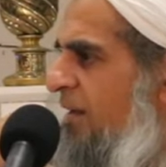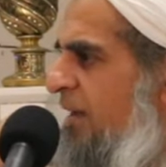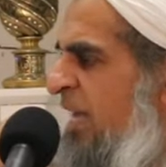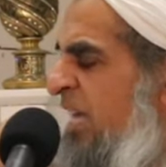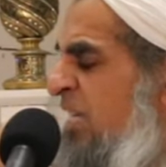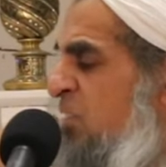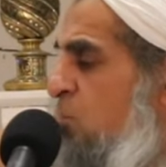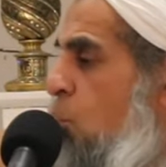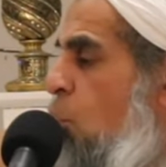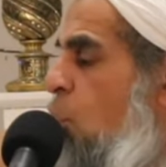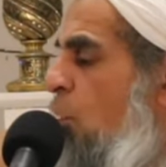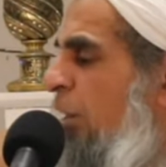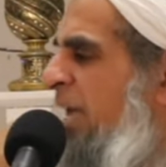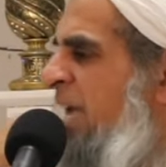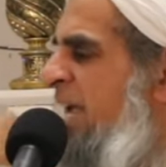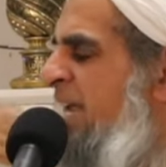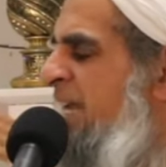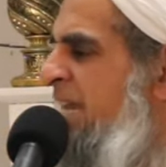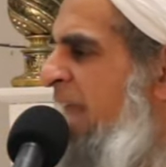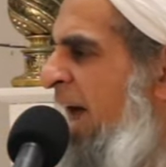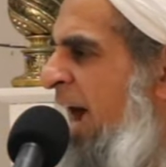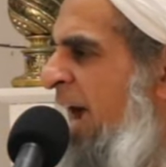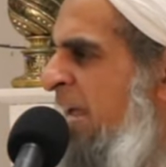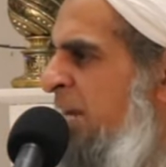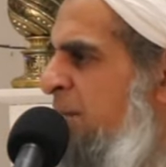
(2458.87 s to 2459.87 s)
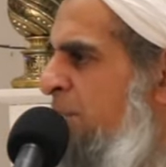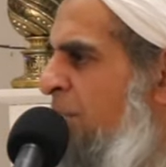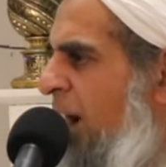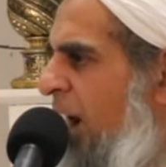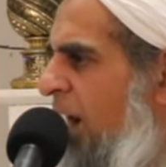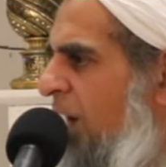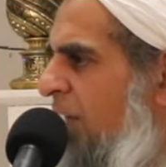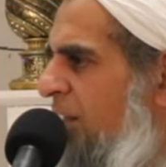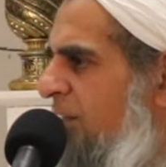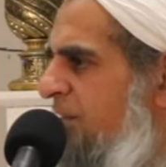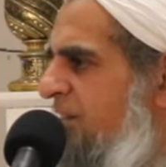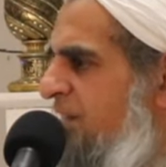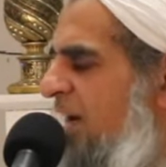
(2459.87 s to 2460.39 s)
9
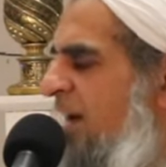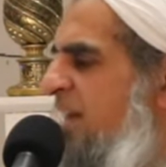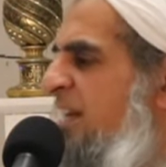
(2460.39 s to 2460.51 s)
miles